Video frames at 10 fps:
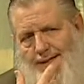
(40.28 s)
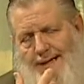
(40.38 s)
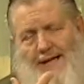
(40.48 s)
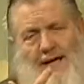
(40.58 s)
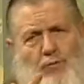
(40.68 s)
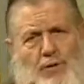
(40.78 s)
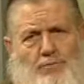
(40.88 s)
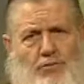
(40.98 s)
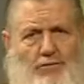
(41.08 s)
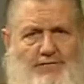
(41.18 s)
And can we
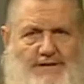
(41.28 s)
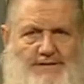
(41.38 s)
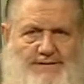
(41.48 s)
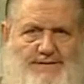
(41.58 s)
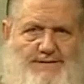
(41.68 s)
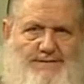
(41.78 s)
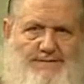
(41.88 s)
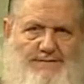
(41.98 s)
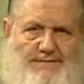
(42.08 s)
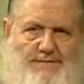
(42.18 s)
prove it?
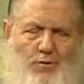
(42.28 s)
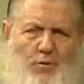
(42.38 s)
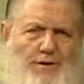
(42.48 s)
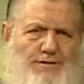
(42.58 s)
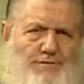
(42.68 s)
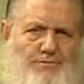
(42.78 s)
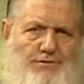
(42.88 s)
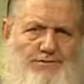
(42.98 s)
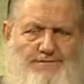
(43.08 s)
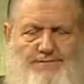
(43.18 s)
What is the
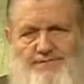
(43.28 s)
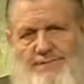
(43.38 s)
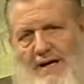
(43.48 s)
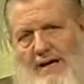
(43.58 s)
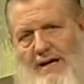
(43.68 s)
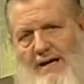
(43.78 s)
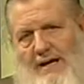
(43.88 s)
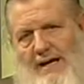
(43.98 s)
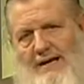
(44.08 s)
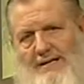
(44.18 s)
proof?
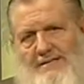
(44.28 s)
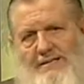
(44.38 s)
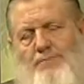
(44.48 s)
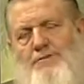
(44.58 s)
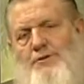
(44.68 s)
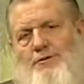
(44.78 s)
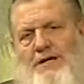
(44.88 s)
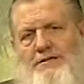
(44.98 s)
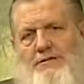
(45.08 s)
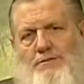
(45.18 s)
And in this episode,
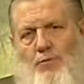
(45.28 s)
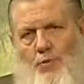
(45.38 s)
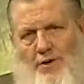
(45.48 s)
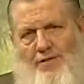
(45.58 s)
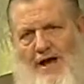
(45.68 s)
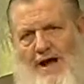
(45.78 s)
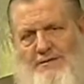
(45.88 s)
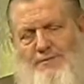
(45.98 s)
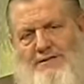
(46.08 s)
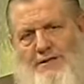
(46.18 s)
that's one of the
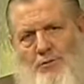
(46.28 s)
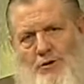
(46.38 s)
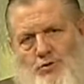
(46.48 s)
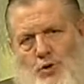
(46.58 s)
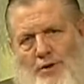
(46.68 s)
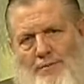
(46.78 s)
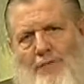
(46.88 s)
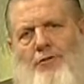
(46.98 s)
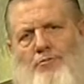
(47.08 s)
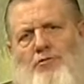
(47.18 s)
aspects I want to talk
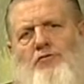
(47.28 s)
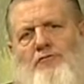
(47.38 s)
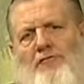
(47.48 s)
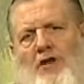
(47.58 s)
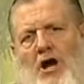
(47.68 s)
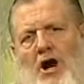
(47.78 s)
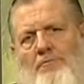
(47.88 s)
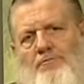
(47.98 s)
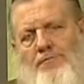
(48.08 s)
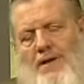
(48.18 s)
about, the proof of Allah.
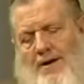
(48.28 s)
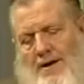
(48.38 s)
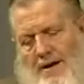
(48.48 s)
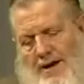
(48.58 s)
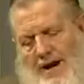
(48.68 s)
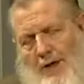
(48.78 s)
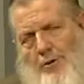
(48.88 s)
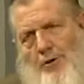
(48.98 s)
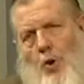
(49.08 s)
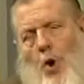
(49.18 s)
And I
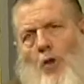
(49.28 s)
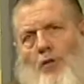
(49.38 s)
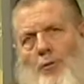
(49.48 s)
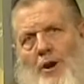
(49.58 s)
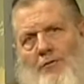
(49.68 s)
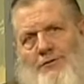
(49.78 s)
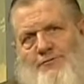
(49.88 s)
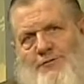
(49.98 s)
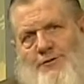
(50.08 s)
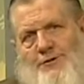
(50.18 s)
recall that when I was
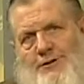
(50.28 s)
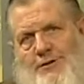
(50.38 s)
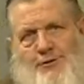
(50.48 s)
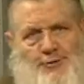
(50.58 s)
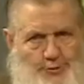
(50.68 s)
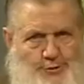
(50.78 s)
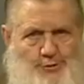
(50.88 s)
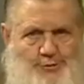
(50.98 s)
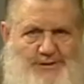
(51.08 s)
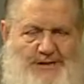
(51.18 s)
first introduced
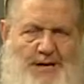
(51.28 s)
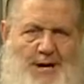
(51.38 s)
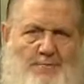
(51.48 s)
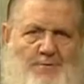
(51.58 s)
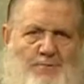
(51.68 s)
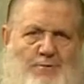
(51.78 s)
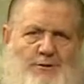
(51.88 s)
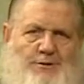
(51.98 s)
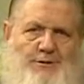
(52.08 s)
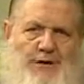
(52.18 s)
to Islam, the
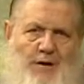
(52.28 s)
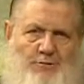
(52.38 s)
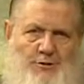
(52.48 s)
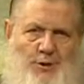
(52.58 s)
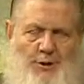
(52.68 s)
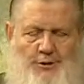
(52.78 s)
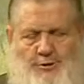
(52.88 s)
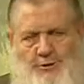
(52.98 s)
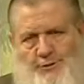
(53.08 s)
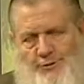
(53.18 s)
person that I was talking
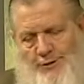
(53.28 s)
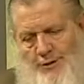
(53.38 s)
to